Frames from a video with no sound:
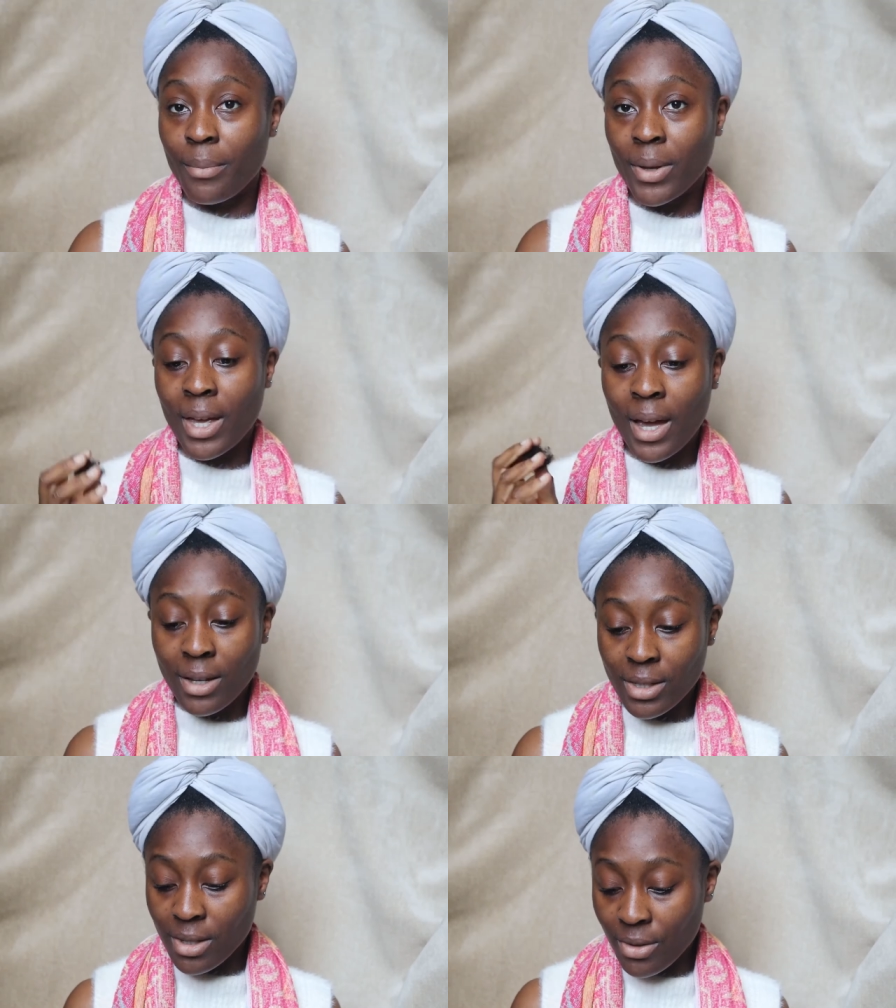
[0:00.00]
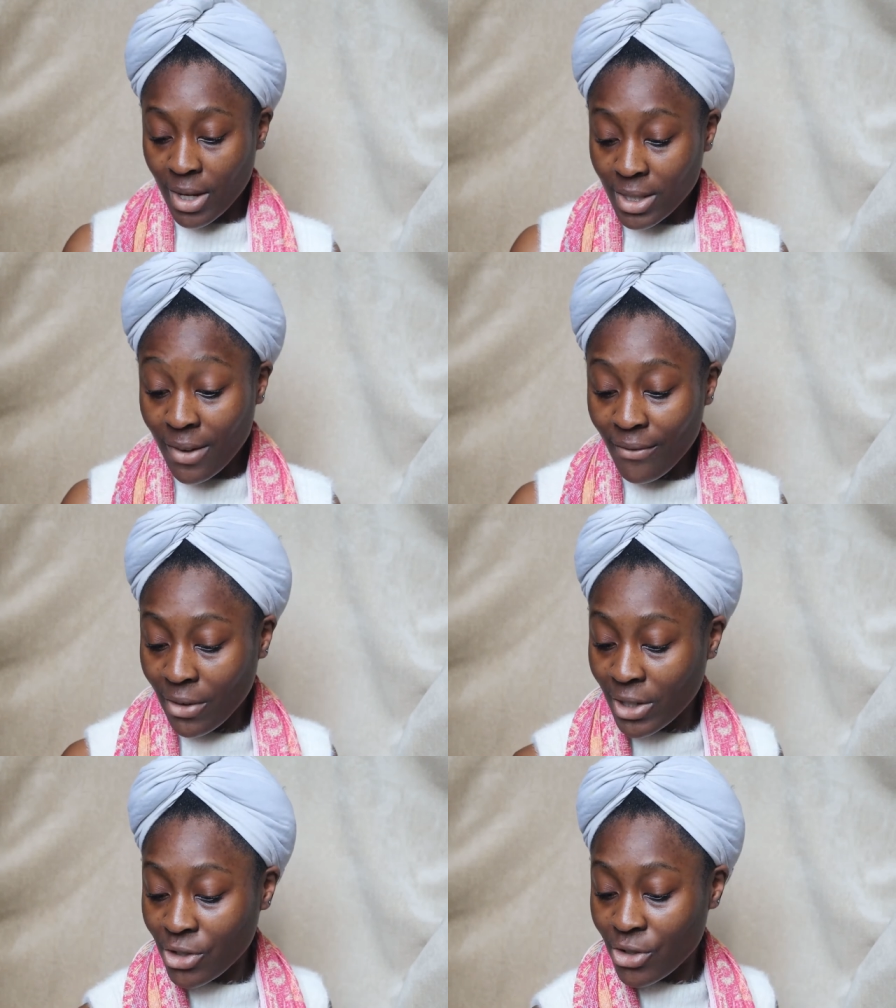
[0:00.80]
But yeah, so that's
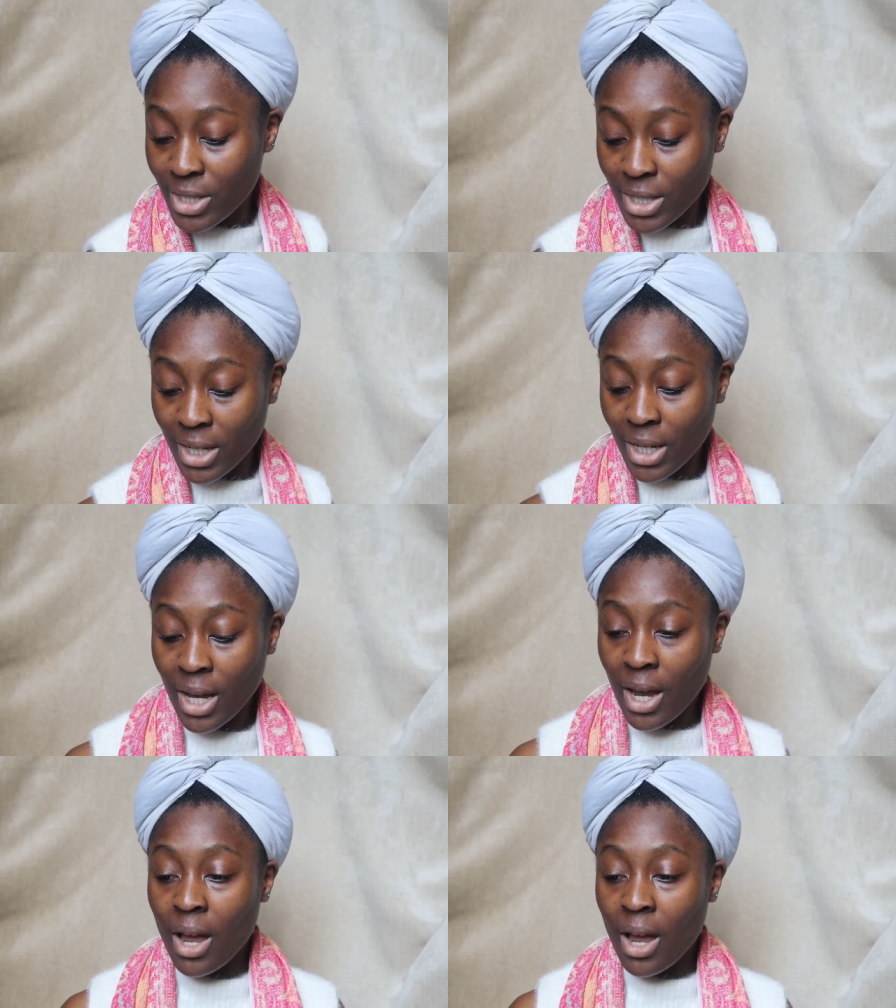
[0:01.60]
very interesting.